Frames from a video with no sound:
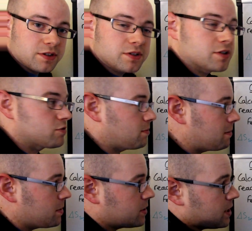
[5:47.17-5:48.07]
Because
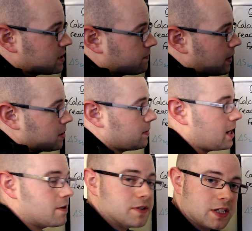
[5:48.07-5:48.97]
remember, this value
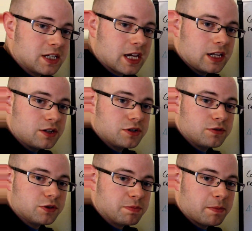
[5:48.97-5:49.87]
here is in
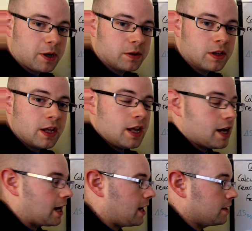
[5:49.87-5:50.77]
kilojoules per mole.
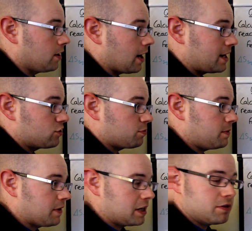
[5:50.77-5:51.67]
And our entropy
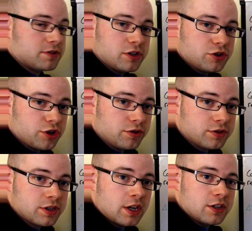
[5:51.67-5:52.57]
value is in joules.
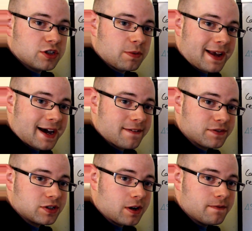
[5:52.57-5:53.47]
So we have
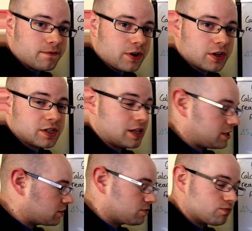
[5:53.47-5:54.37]
to convert, and
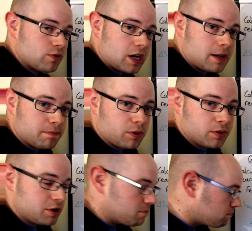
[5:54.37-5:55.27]
this is really
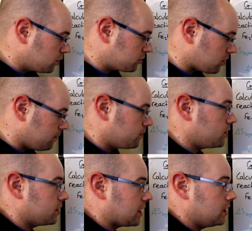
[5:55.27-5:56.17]
important, you must convert
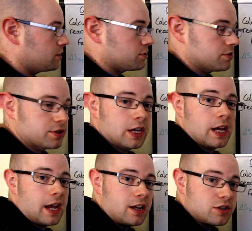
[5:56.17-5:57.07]
the kilojoules
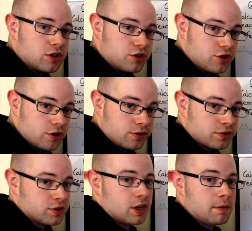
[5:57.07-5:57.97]
into
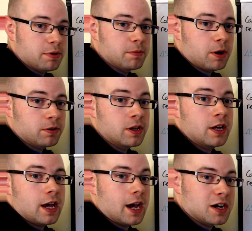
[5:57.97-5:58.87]
joules per mole
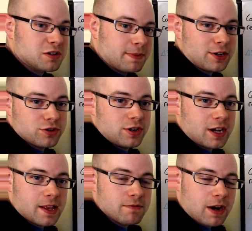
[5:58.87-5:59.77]
to make sure you
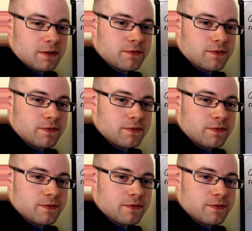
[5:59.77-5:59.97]
get the right